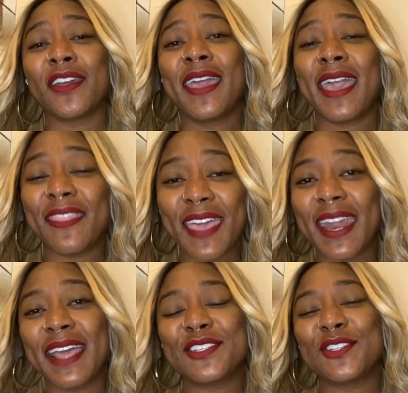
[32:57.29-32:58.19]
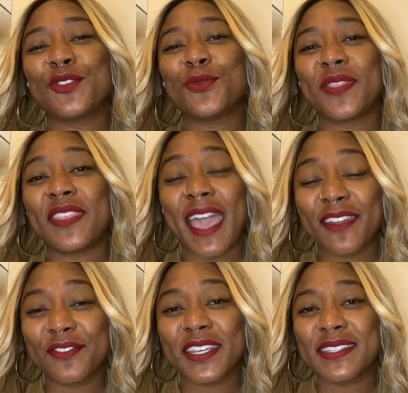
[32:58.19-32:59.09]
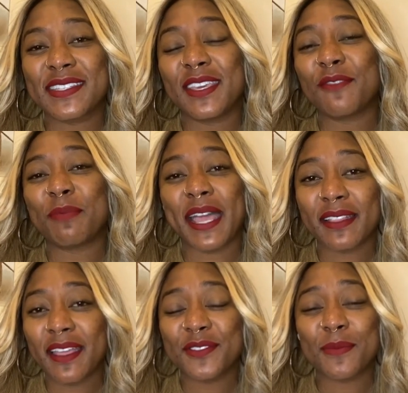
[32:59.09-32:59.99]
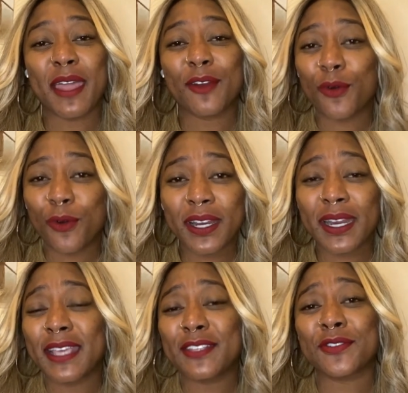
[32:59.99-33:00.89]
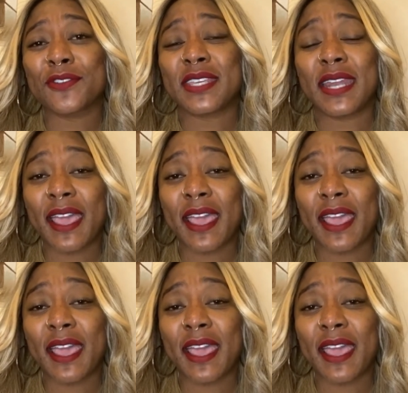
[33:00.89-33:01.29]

And that had to do with the advocacy of Black Lives Matter organizers and